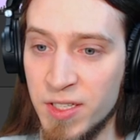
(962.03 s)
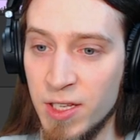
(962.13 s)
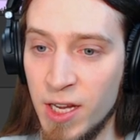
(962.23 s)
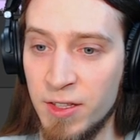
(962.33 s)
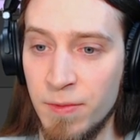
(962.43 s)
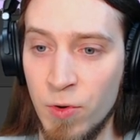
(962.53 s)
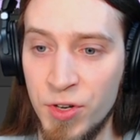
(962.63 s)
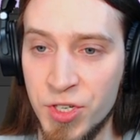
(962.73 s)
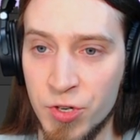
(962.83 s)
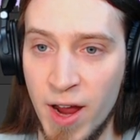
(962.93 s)
select the
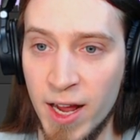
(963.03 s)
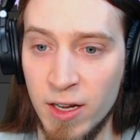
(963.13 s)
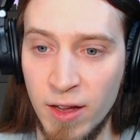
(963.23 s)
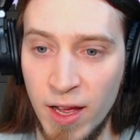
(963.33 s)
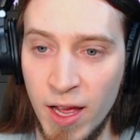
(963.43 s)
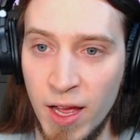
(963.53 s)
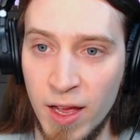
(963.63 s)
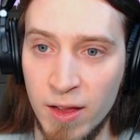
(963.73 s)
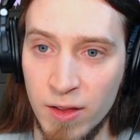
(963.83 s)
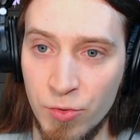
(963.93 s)
voice track,
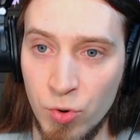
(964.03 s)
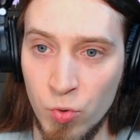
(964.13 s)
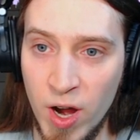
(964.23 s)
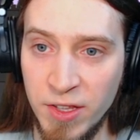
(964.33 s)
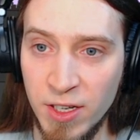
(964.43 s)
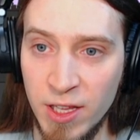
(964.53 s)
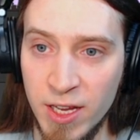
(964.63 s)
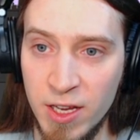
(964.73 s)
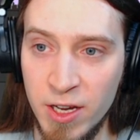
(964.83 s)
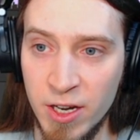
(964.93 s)
right-click
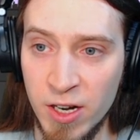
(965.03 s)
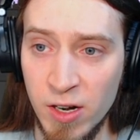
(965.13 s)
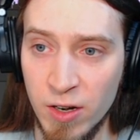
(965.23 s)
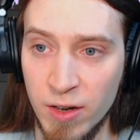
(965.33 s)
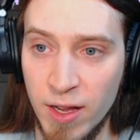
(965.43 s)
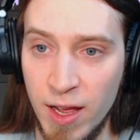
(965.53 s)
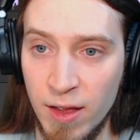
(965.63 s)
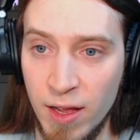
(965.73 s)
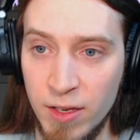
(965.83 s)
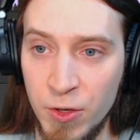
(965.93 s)
here,
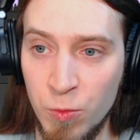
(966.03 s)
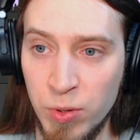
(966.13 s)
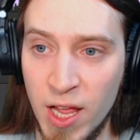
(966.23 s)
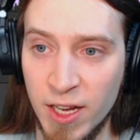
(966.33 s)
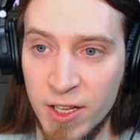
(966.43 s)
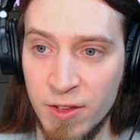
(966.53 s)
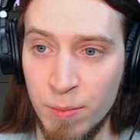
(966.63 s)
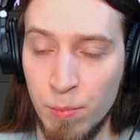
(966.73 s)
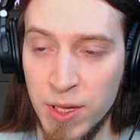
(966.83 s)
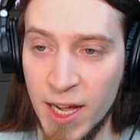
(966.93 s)
new plugin,
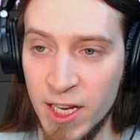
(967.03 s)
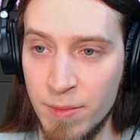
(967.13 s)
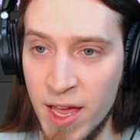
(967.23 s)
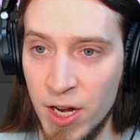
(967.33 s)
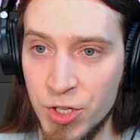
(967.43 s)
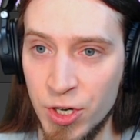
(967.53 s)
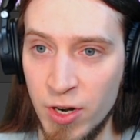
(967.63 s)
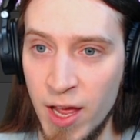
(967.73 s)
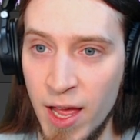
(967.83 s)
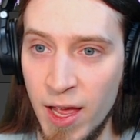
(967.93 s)
plugin
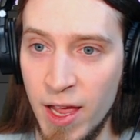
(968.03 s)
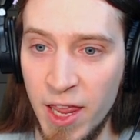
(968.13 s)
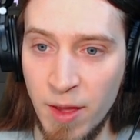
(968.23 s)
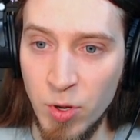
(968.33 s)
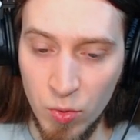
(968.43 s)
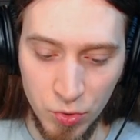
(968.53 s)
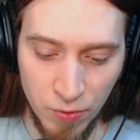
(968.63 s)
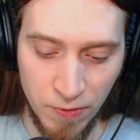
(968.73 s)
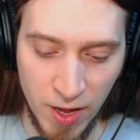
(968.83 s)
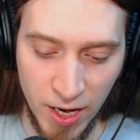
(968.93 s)
manager, and I'm going to
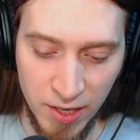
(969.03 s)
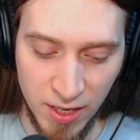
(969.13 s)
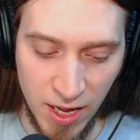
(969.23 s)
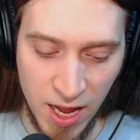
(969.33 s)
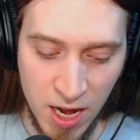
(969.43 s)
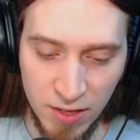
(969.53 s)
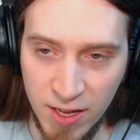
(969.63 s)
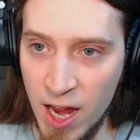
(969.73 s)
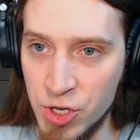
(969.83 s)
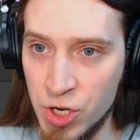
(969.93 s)
find
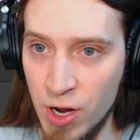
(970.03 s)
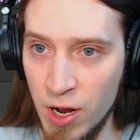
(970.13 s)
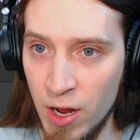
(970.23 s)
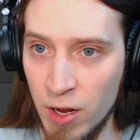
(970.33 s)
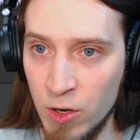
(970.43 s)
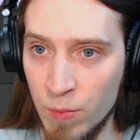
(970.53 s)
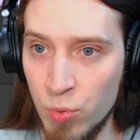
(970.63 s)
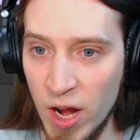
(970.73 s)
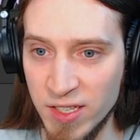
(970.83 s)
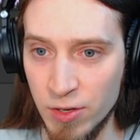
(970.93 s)

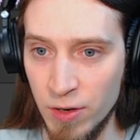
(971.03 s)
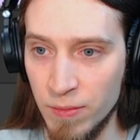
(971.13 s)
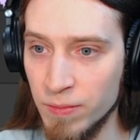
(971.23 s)
A-Compressor.